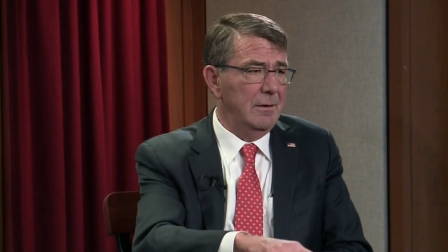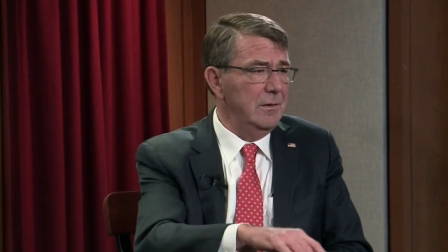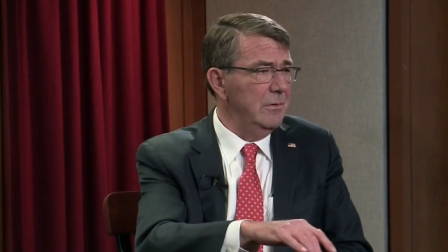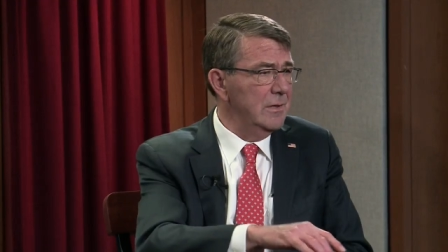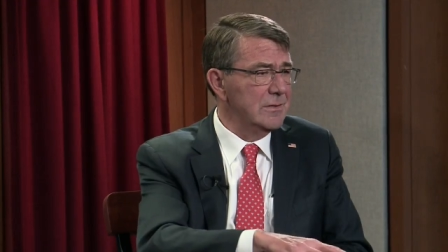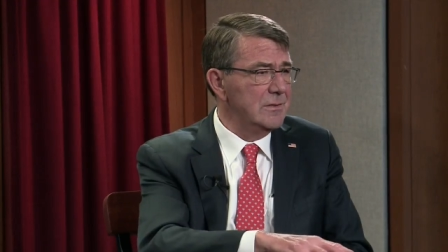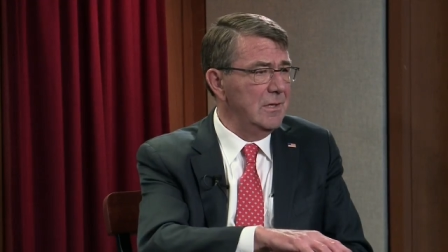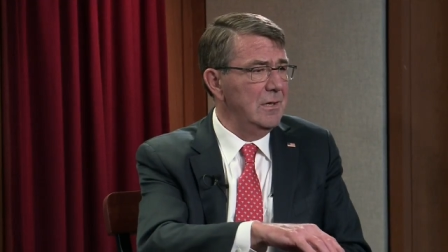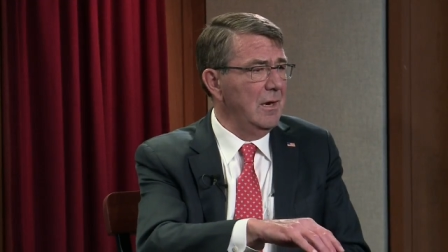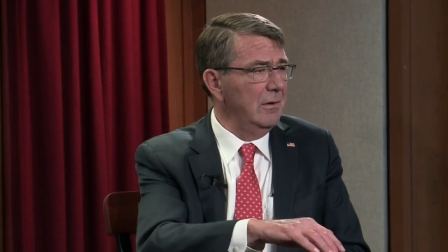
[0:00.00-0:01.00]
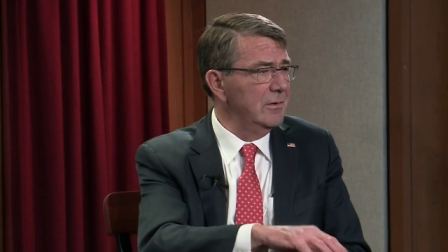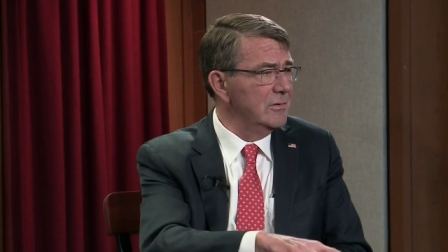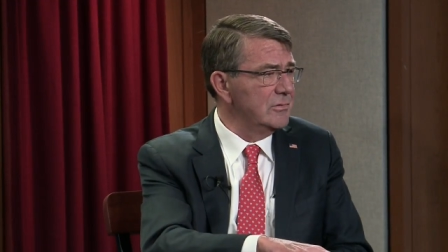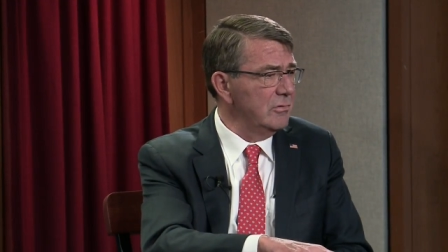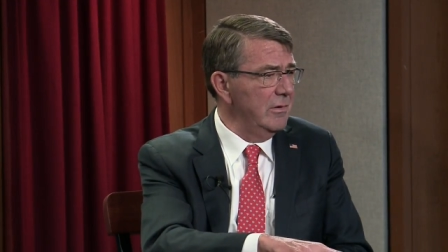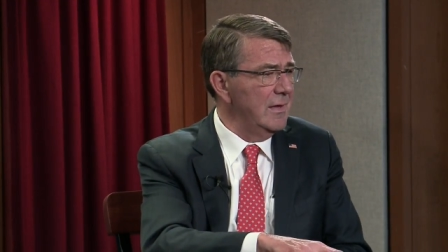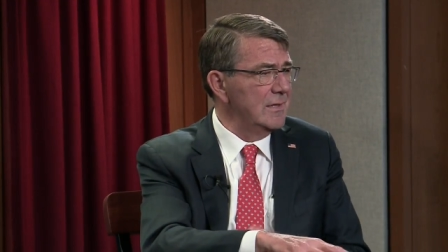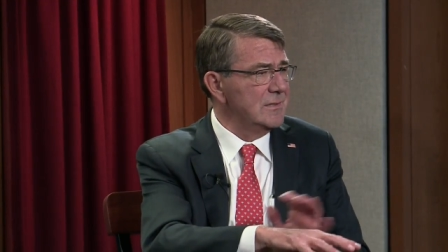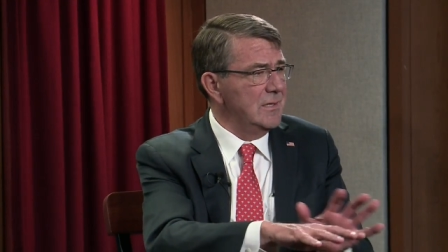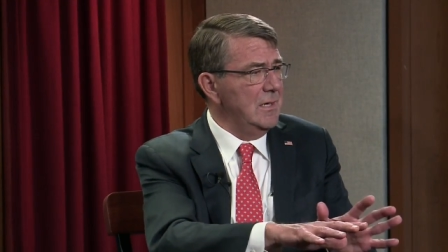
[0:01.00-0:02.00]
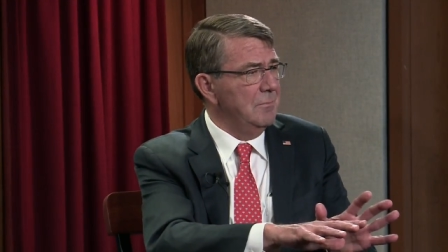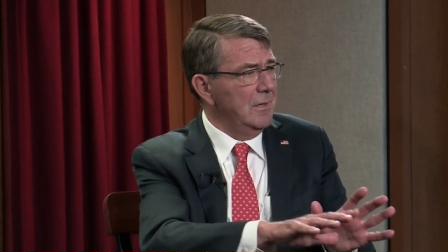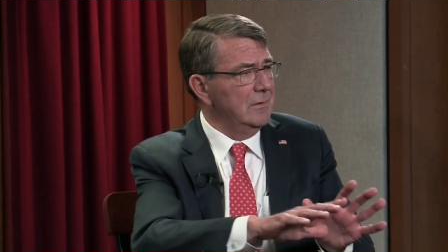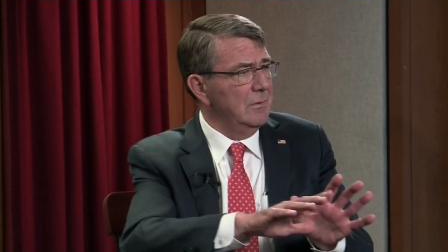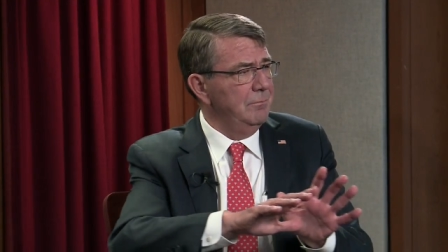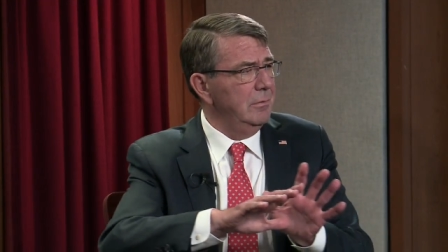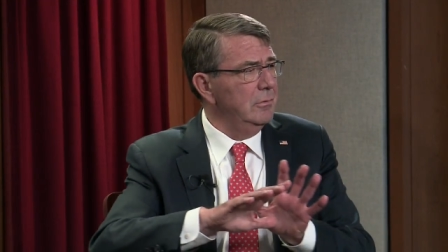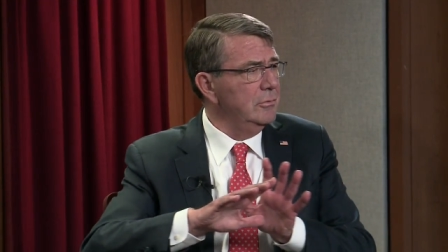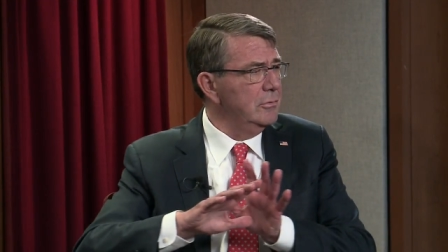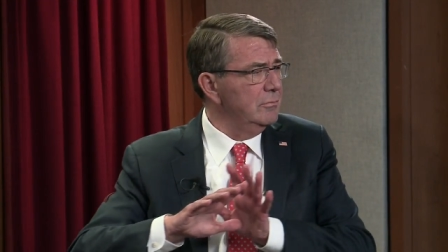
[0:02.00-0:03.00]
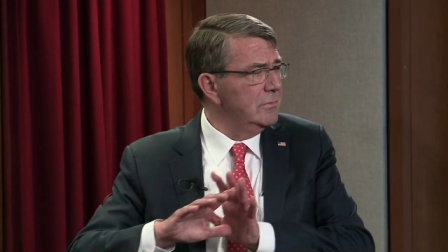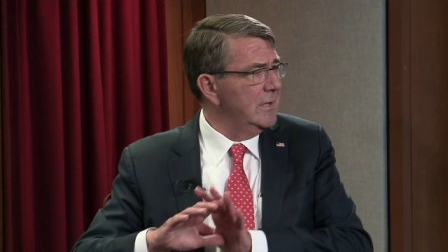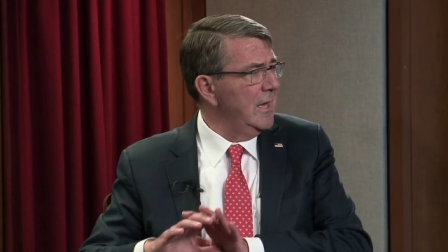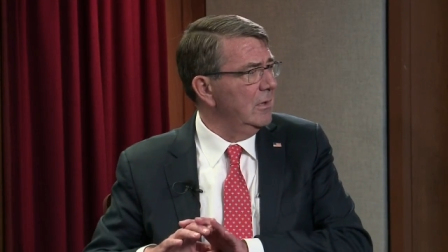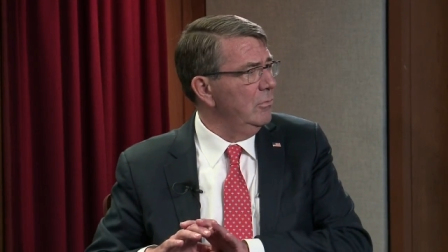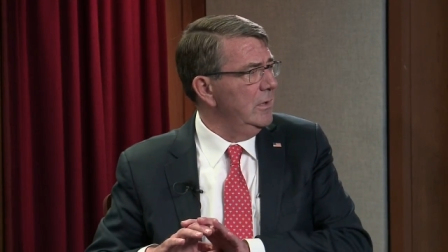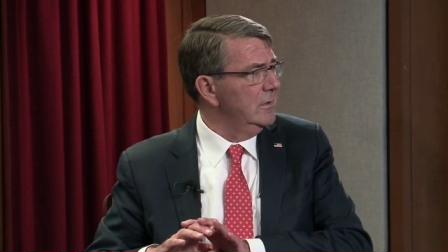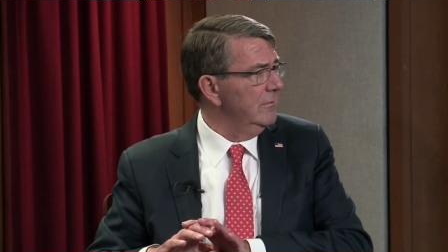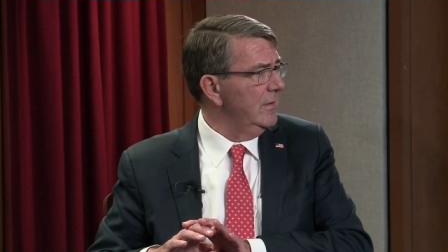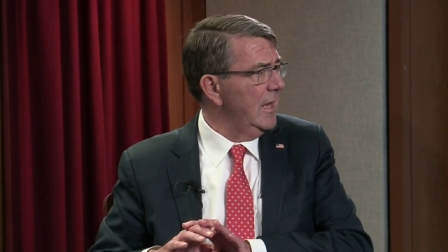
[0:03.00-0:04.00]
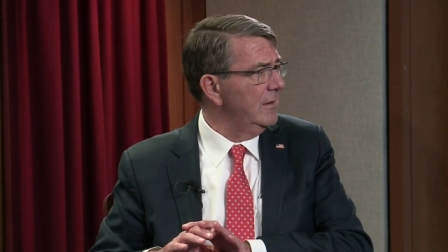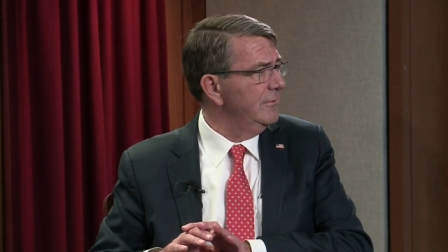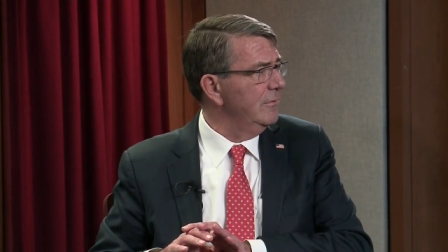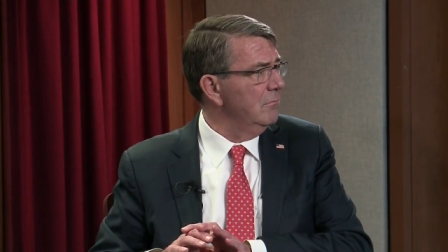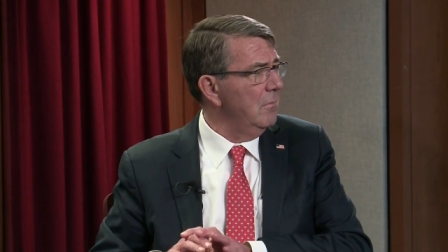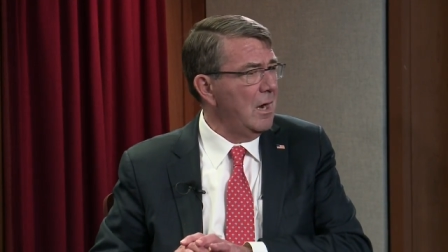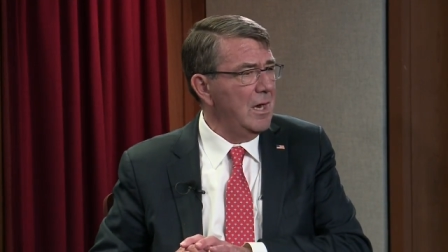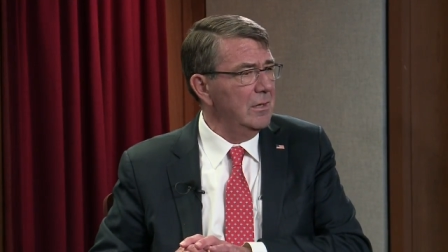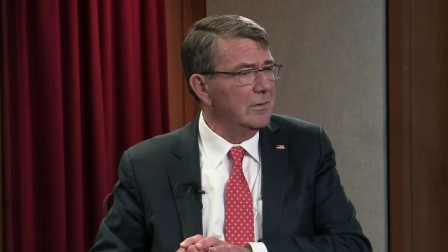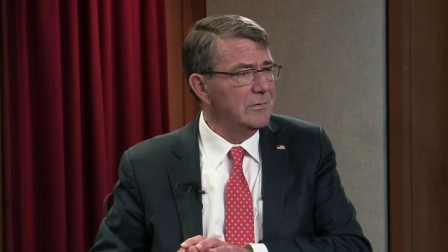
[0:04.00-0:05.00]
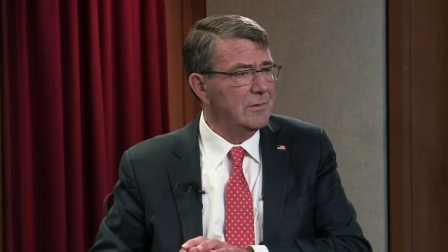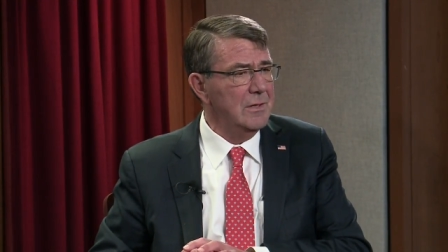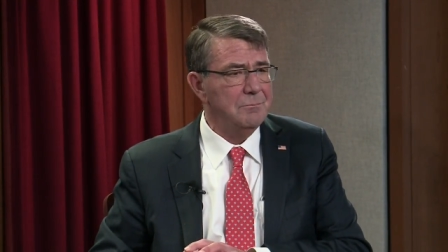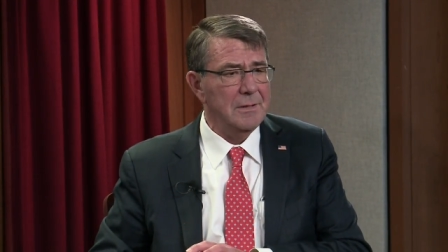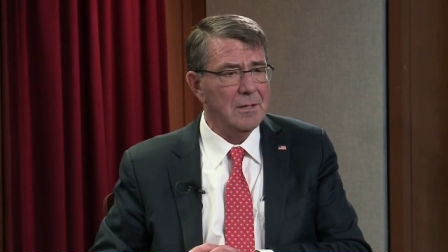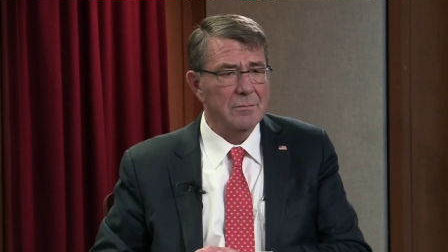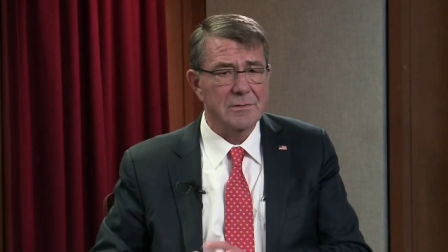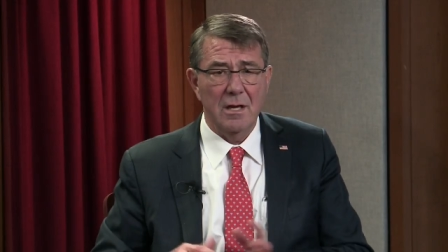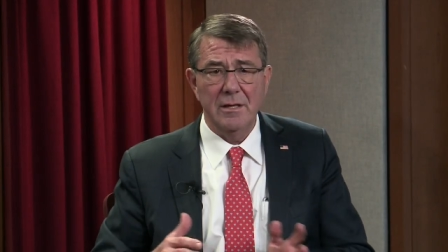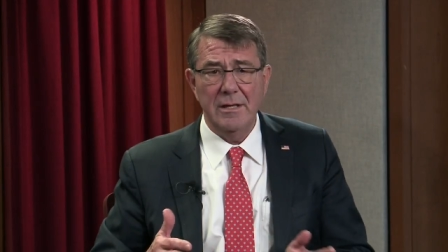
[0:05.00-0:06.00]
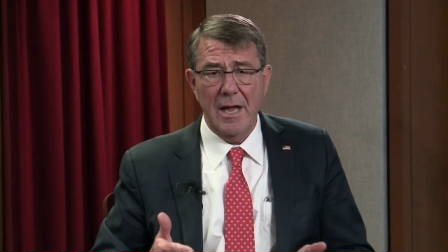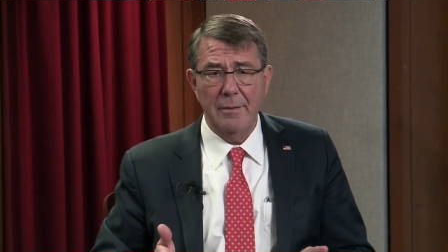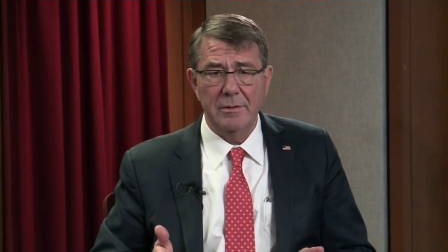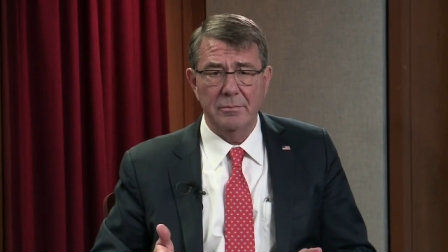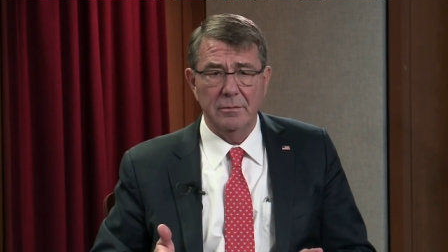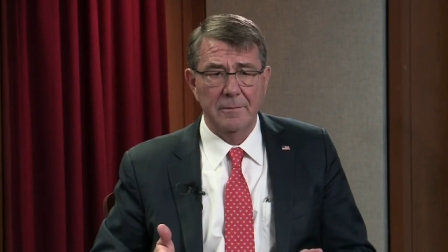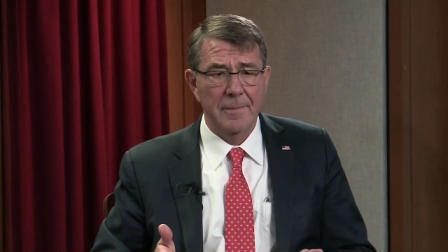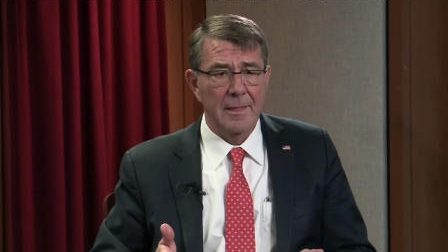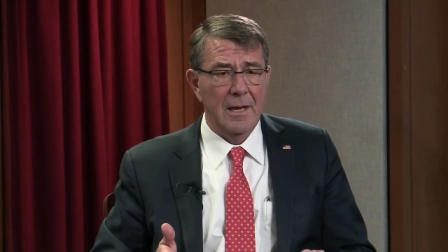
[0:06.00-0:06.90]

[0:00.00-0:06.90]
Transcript: Now, you hit a city, you not only destroy that city, but in the plume downwind of that, for miles, it becomes uninhabitable